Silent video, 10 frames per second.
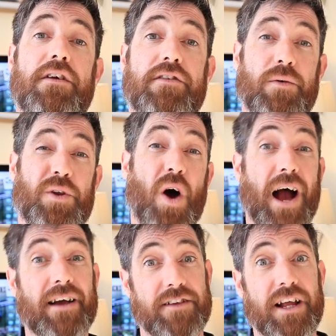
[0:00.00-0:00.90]
so we're not
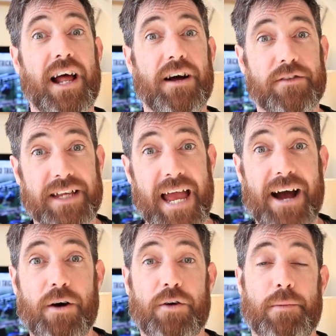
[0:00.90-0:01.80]
actually allowed to get
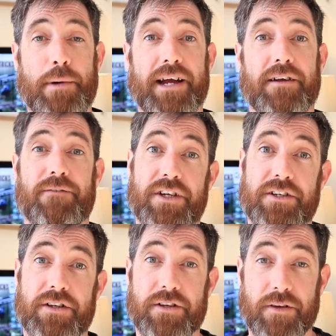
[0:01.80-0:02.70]
out on the bank
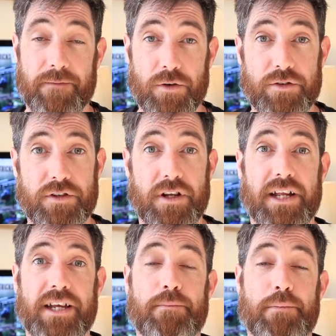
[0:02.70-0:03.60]
fishing,
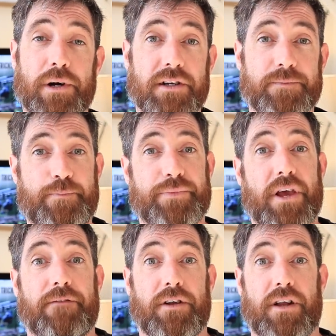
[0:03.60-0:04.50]
unfortunately, but
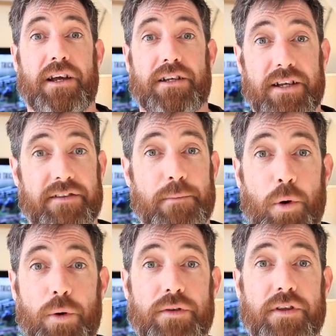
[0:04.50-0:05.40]
I feel like it's
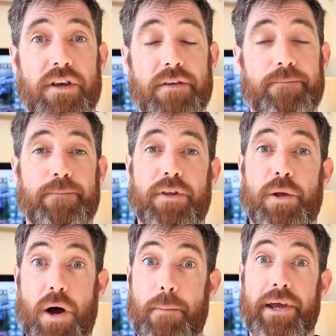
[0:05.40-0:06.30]
important to
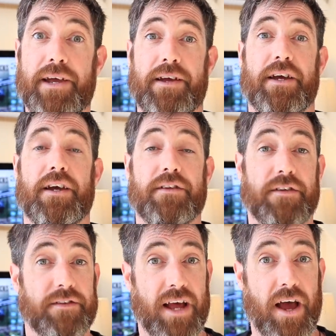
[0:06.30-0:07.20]
do our bit
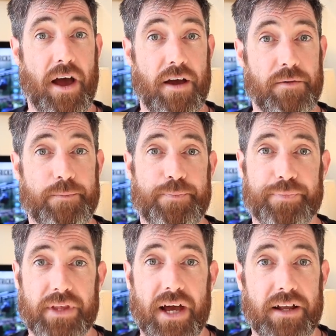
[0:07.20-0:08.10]
to stay at home
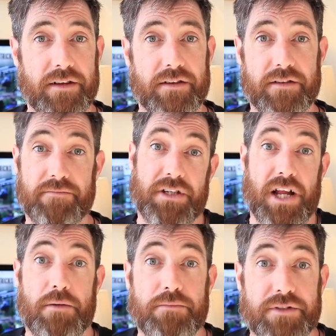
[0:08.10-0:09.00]
and, you
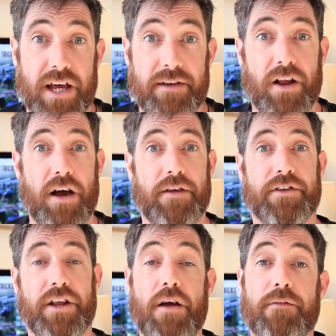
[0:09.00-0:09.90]
know, save
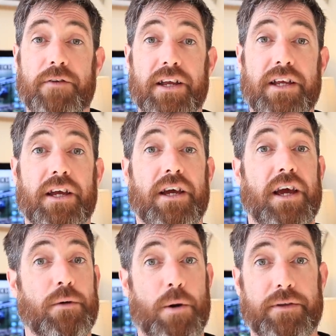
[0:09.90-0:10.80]
lives, and hopefully
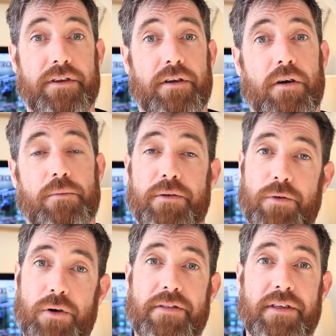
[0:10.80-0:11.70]
it won't be too long
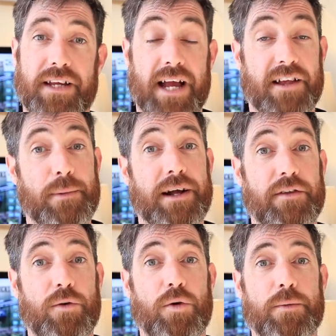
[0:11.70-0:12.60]
before everything gets back
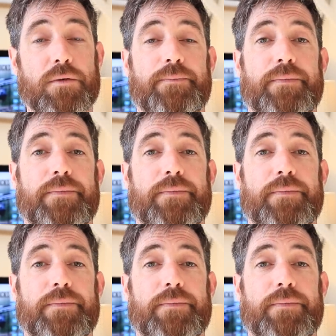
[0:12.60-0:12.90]
to normal.